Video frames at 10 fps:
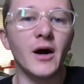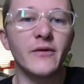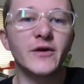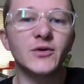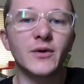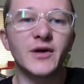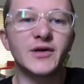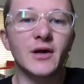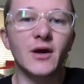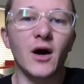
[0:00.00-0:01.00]
This one is
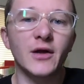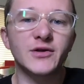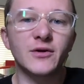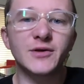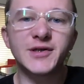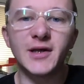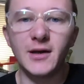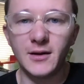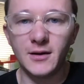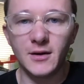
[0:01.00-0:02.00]
in concert C,